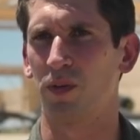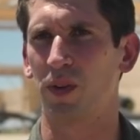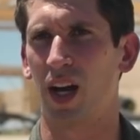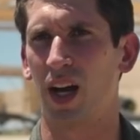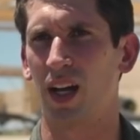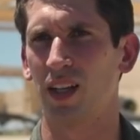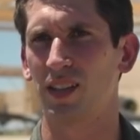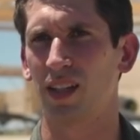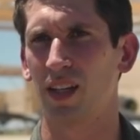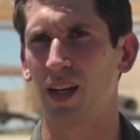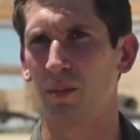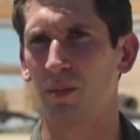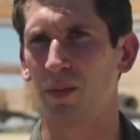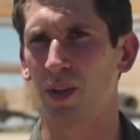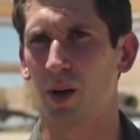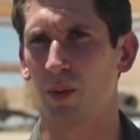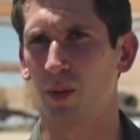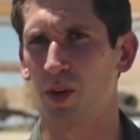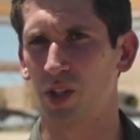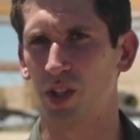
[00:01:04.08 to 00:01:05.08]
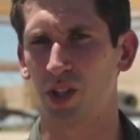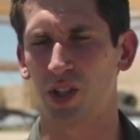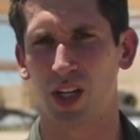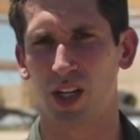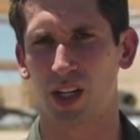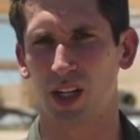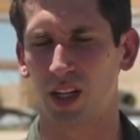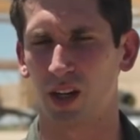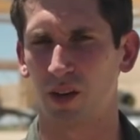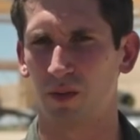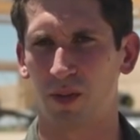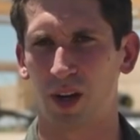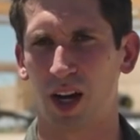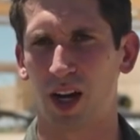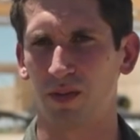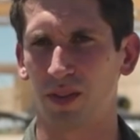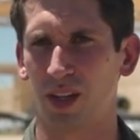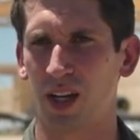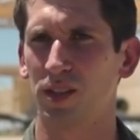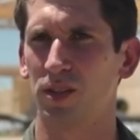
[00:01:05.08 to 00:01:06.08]
of concept that we're just taking a
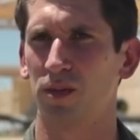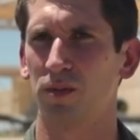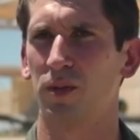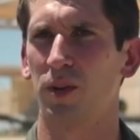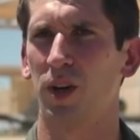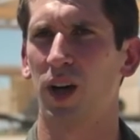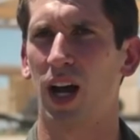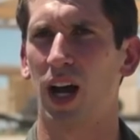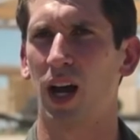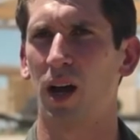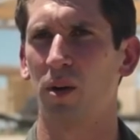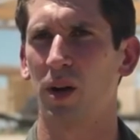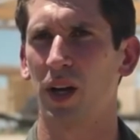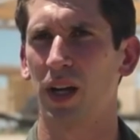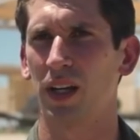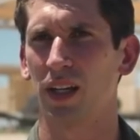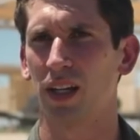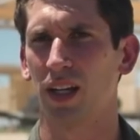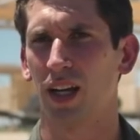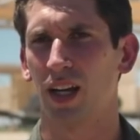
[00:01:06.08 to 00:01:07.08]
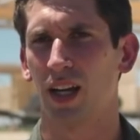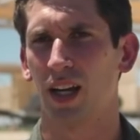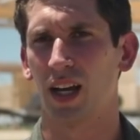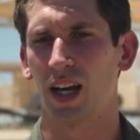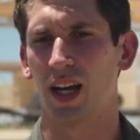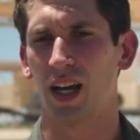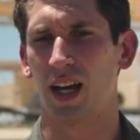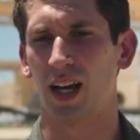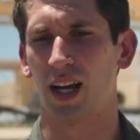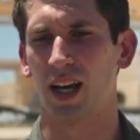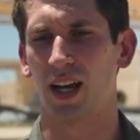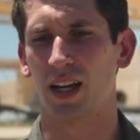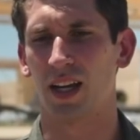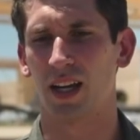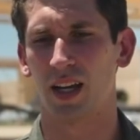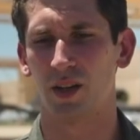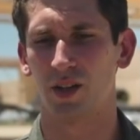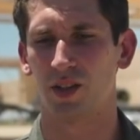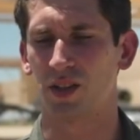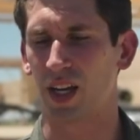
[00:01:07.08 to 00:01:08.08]
5,000-foot highway
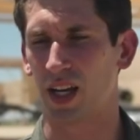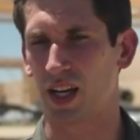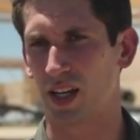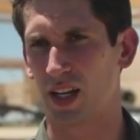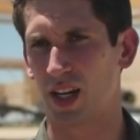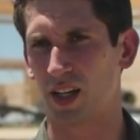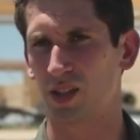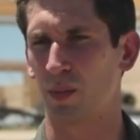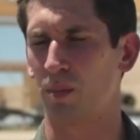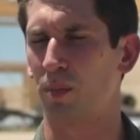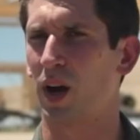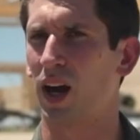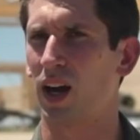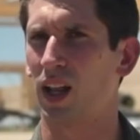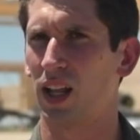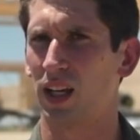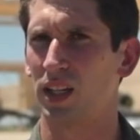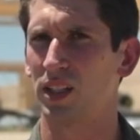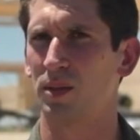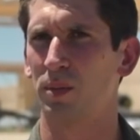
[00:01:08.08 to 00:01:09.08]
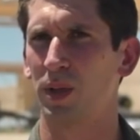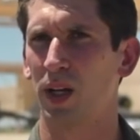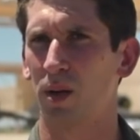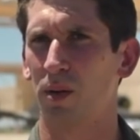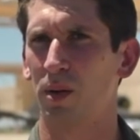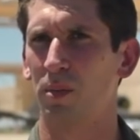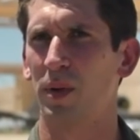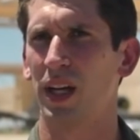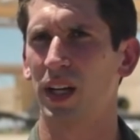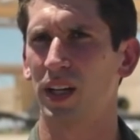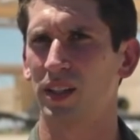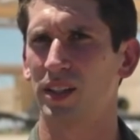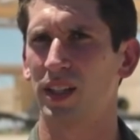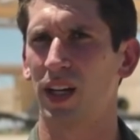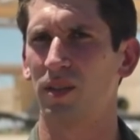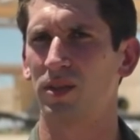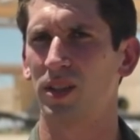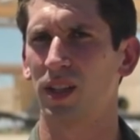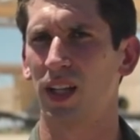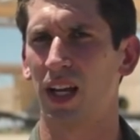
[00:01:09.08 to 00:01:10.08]
and taking down some power lines to be able to make it
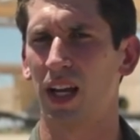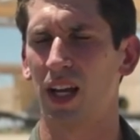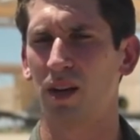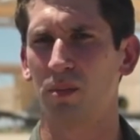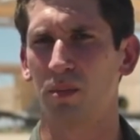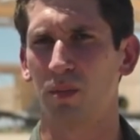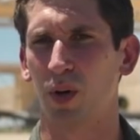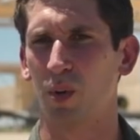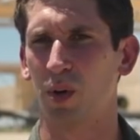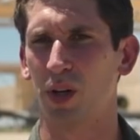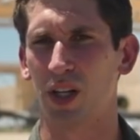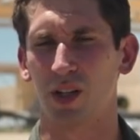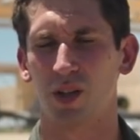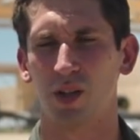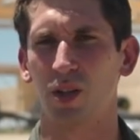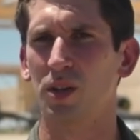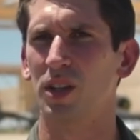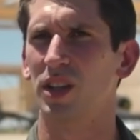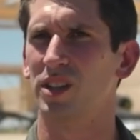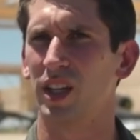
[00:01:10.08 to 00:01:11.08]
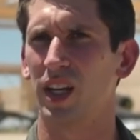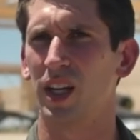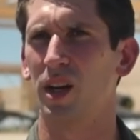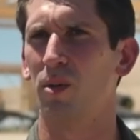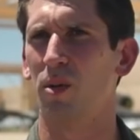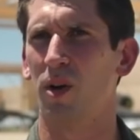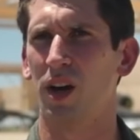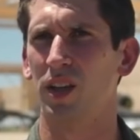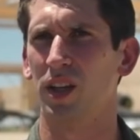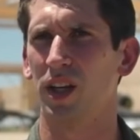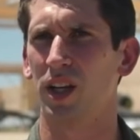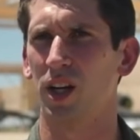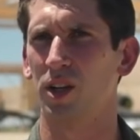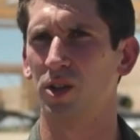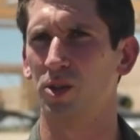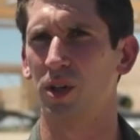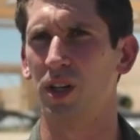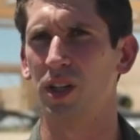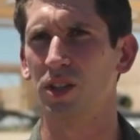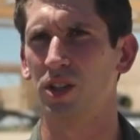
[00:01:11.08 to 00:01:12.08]
safe to land, but we can do this anywhere in the
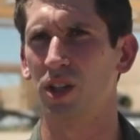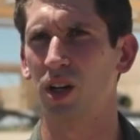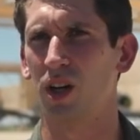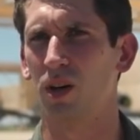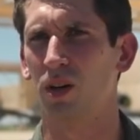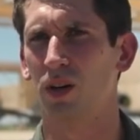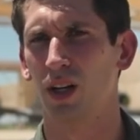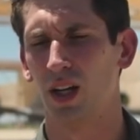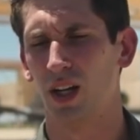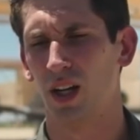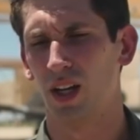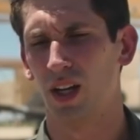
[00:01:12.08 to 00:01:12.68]
country. So